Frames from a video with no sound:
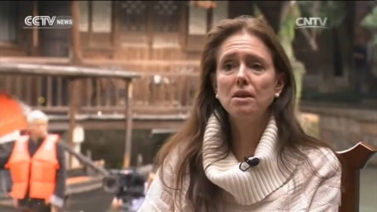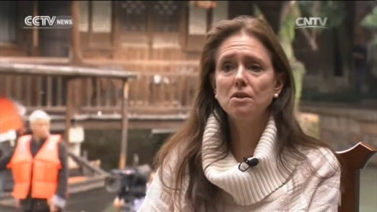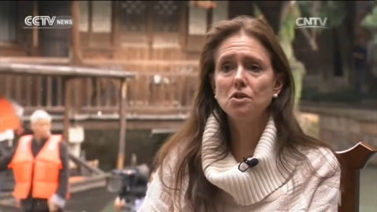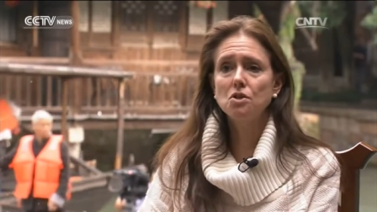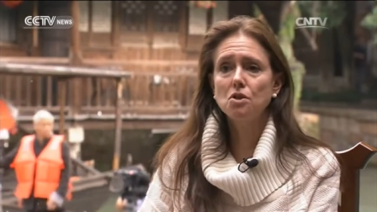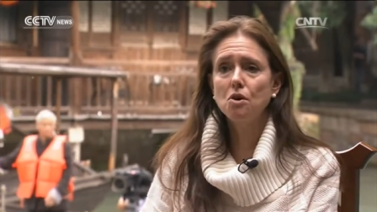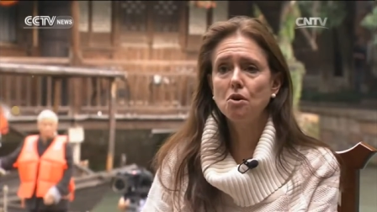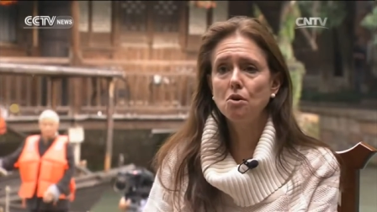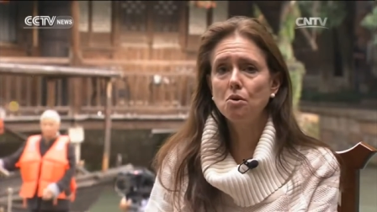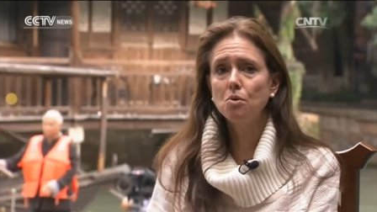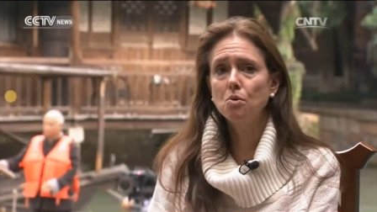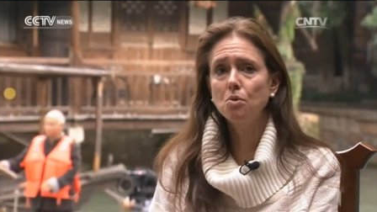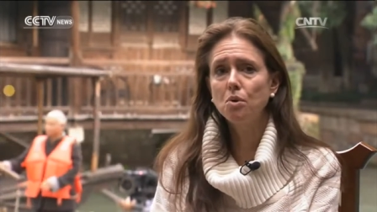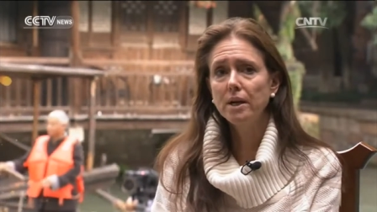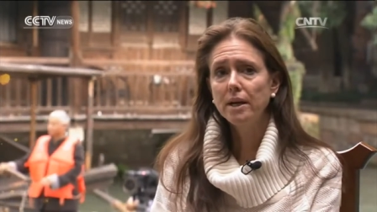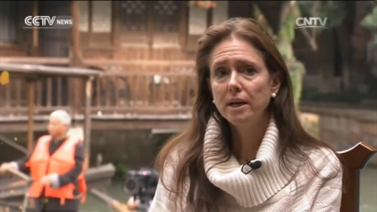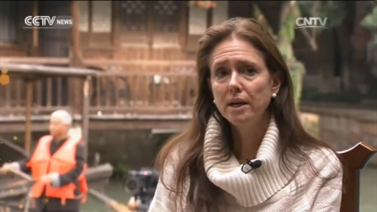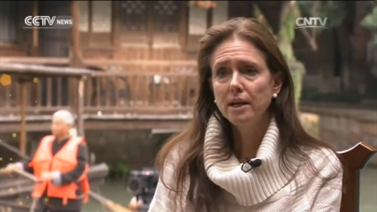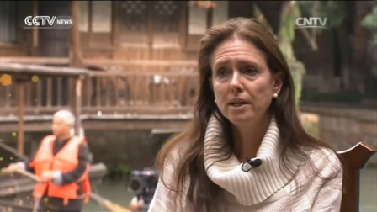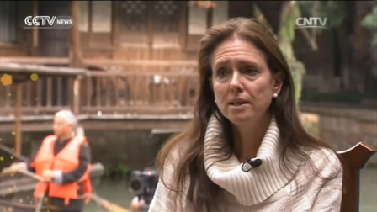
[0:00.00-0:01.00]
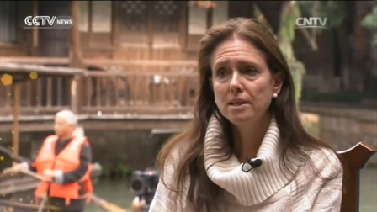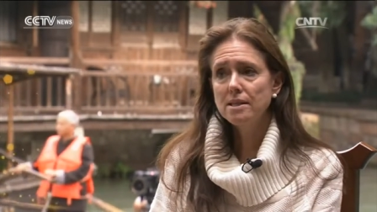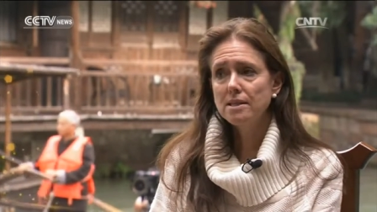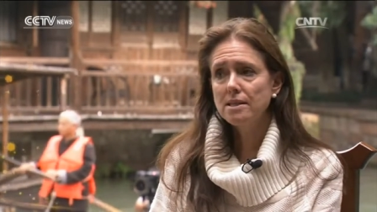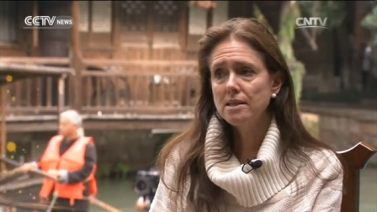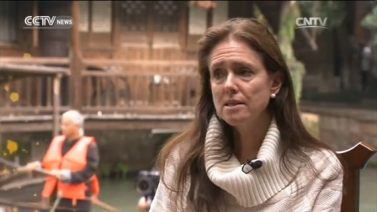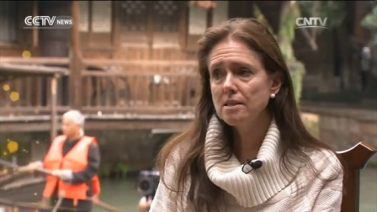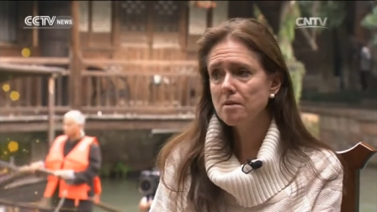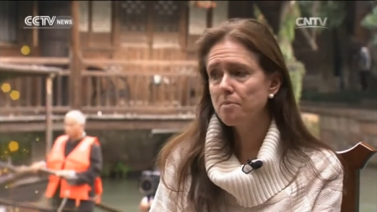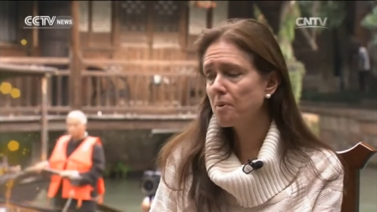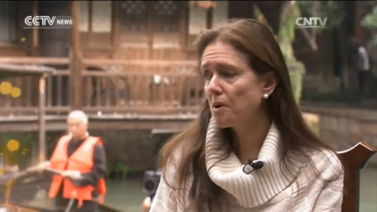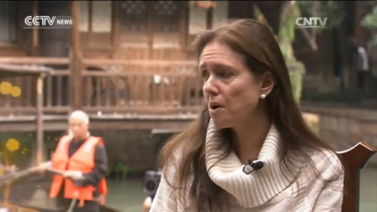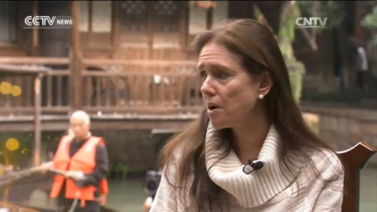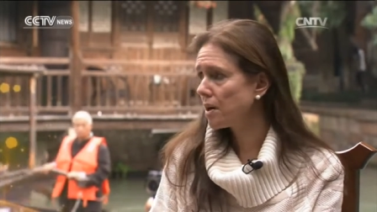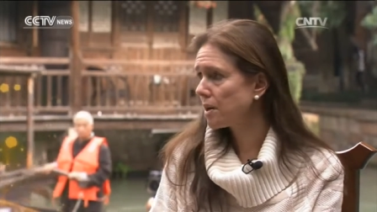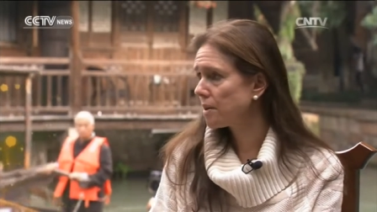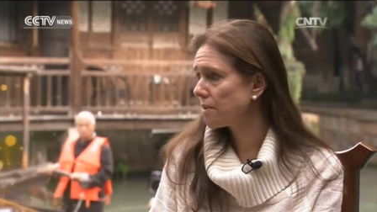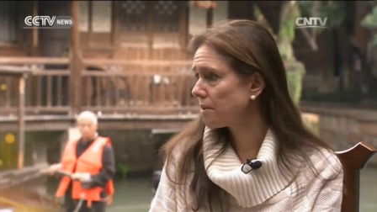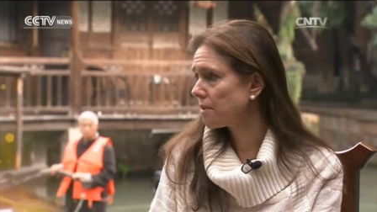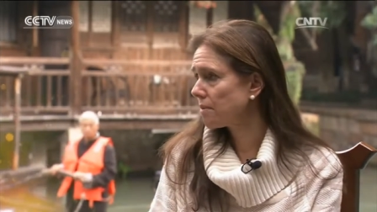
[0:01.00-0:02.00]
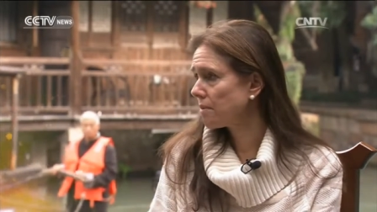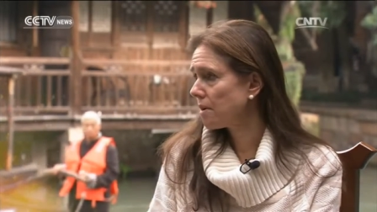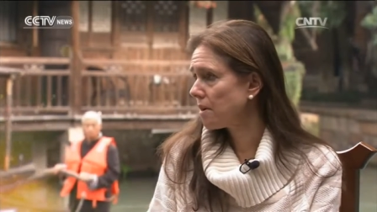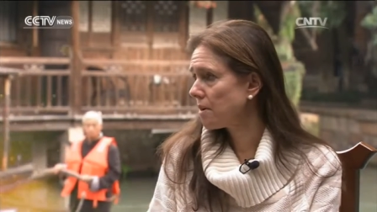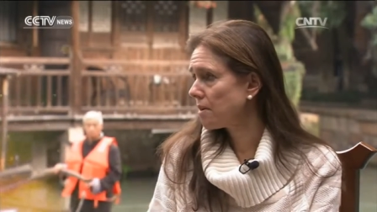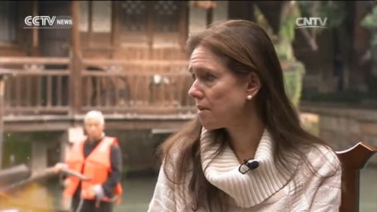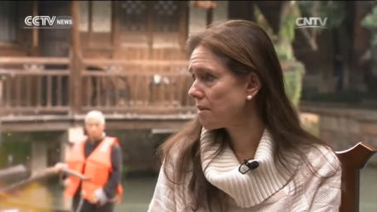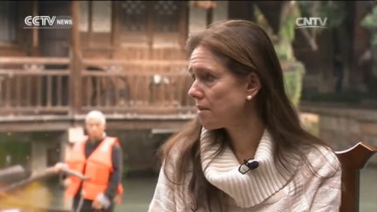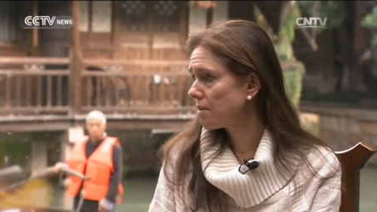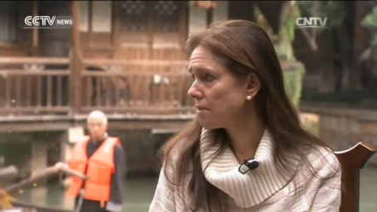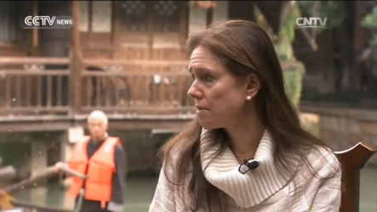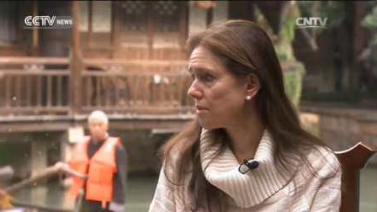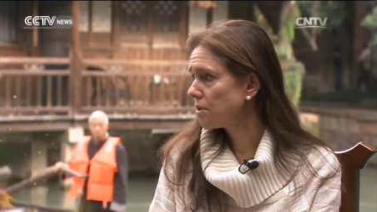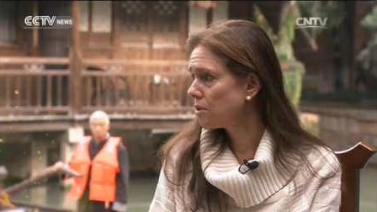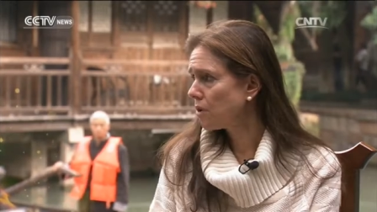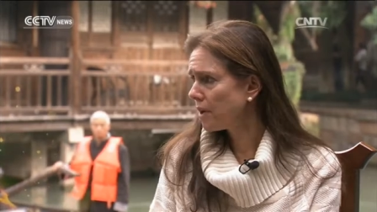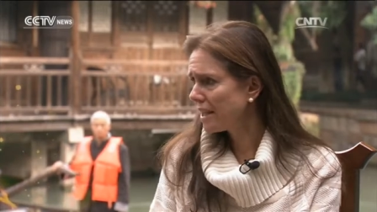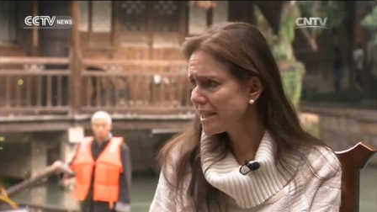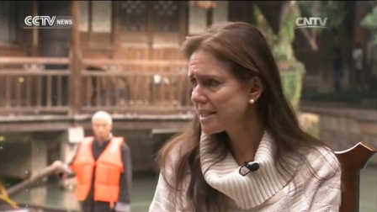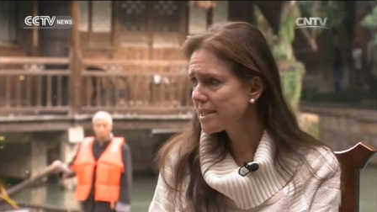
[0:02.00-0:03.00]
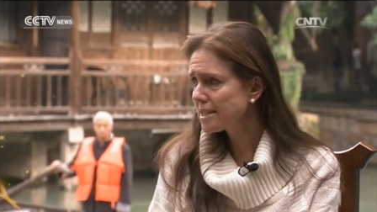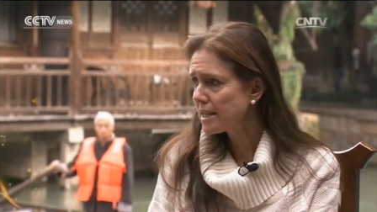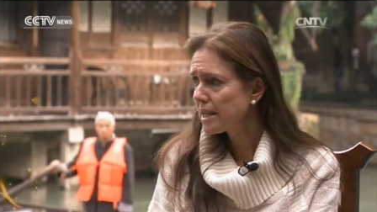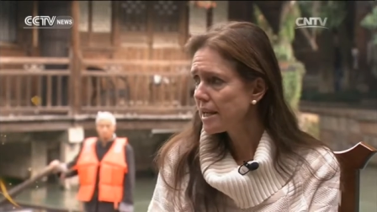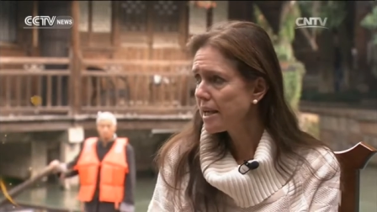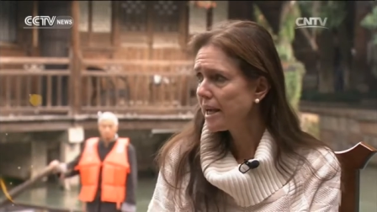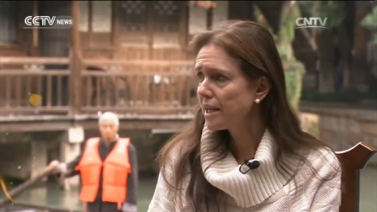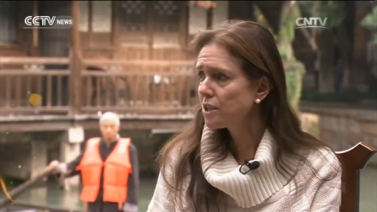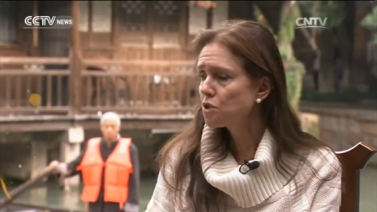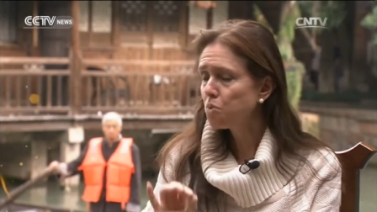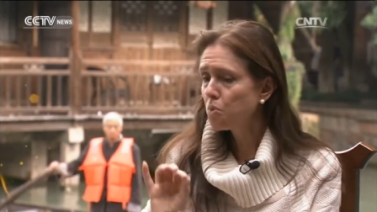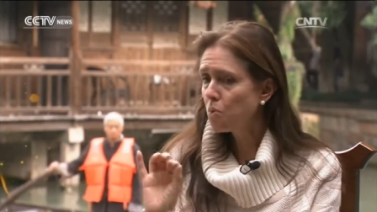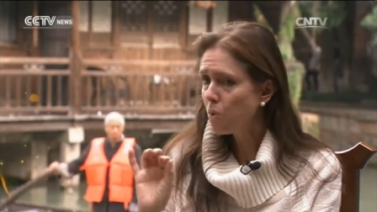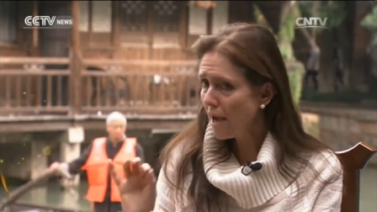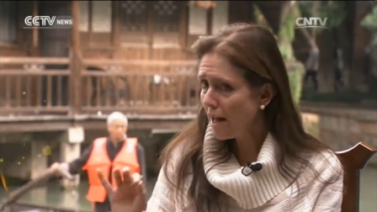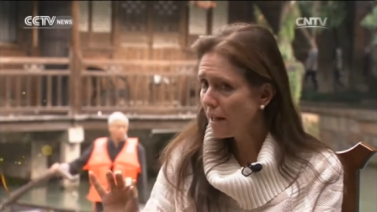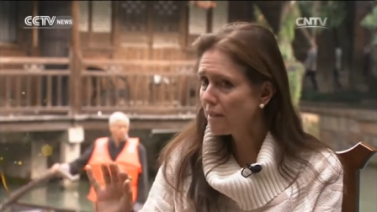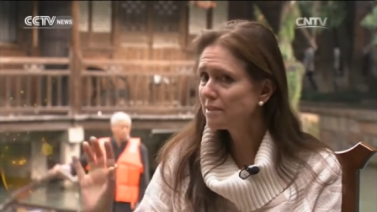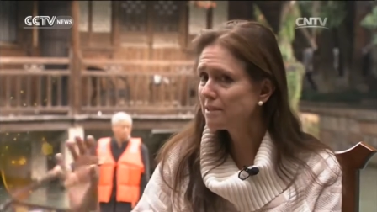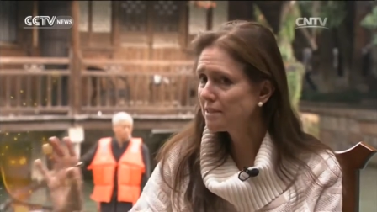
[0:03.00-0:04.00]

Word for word: So this is a part, uh, it's, it's well